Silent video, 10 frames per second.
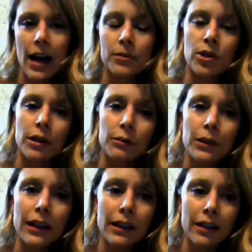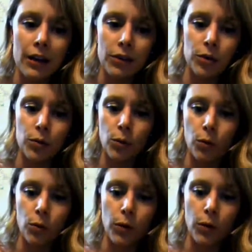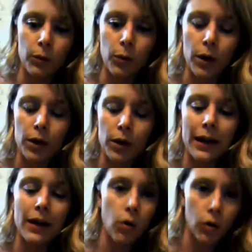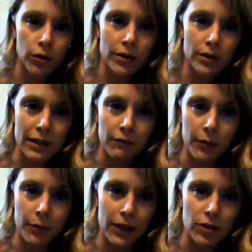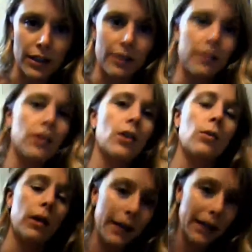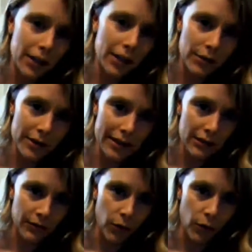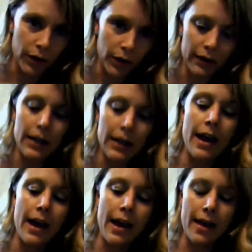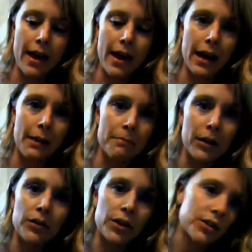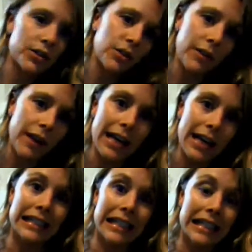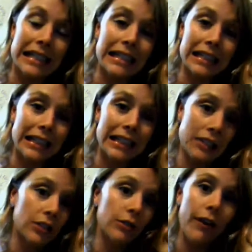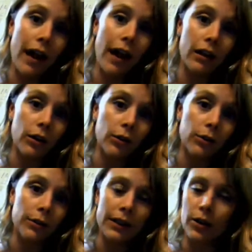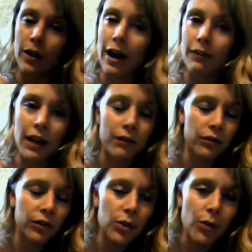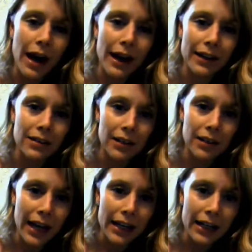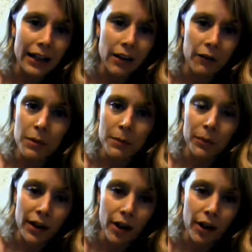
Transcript: So I really thought through what are my holes in information, what am I going to use this for, and then I built the survey as easily to follow, have a few eyes look at it of people that